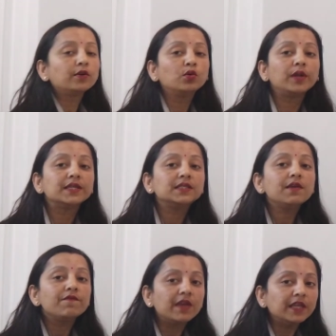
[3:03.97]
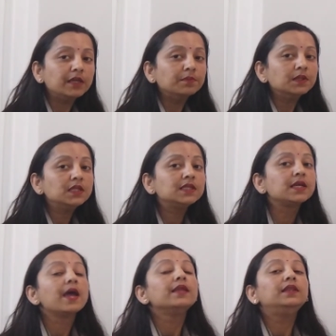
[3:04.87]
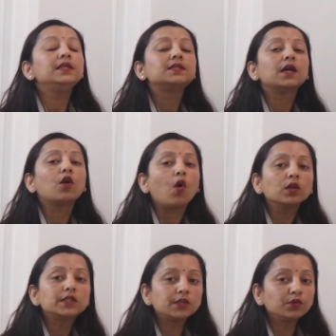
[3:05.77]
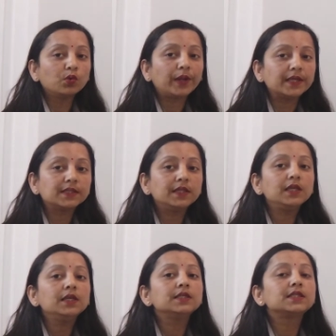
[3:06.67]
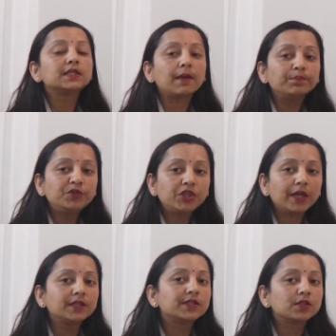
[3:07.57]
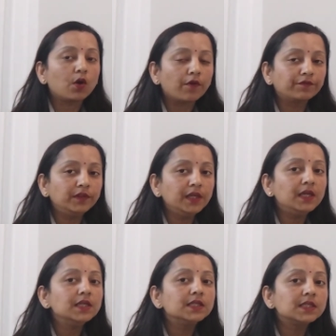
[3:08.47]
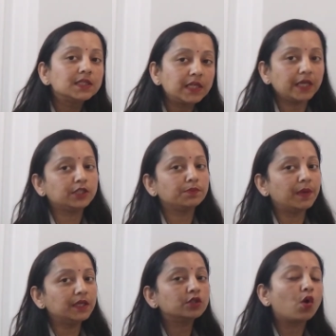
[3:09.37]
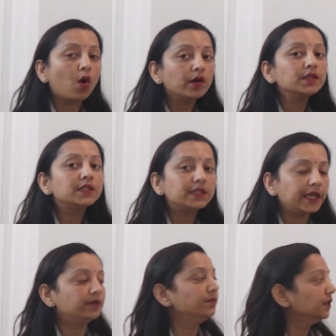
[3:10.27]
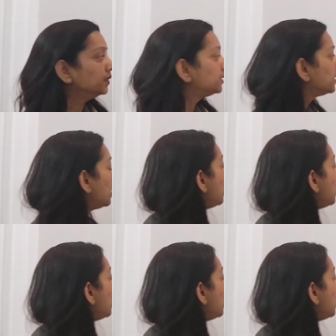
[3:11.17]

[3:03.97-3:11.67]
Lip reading: known as the variables. These are also known as the subjects of the statement or statements.